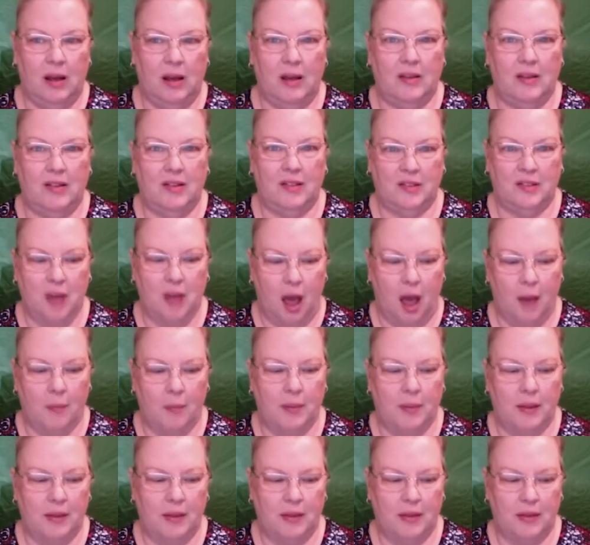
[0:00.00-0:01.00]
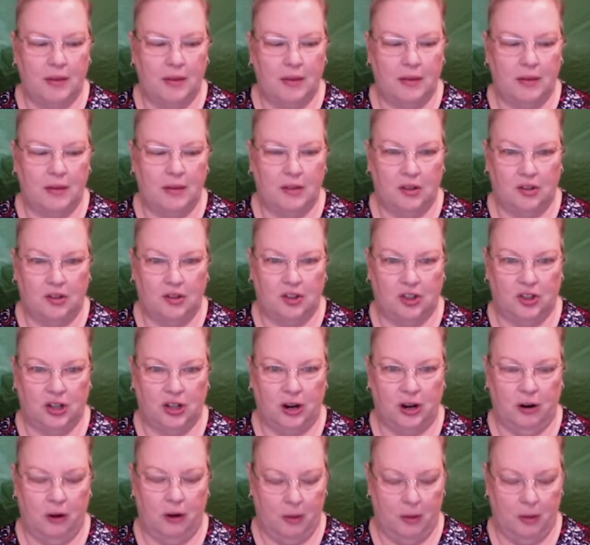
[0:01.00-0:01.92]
stop the share,